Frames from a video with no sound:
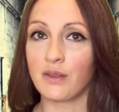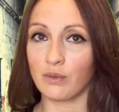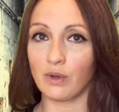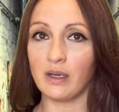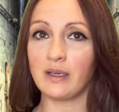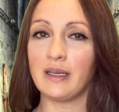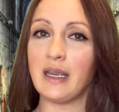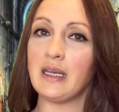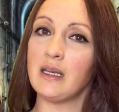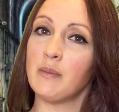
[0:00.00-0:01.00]
the Royal
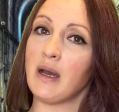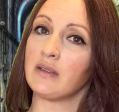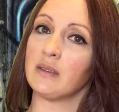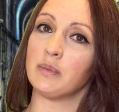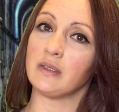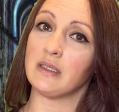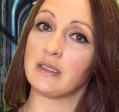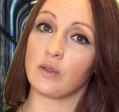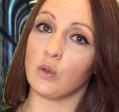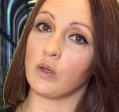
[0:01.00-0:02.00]
Canadian Mounted
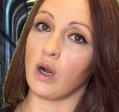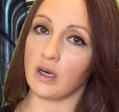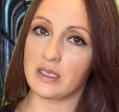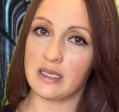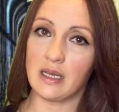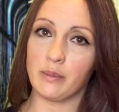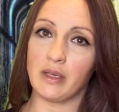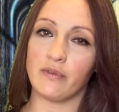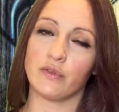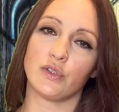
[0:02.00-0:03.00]
Police, or
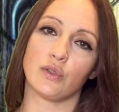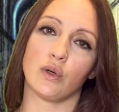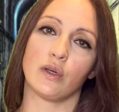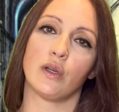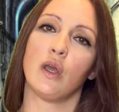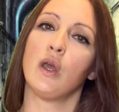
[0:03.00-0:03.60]
RCMP for short,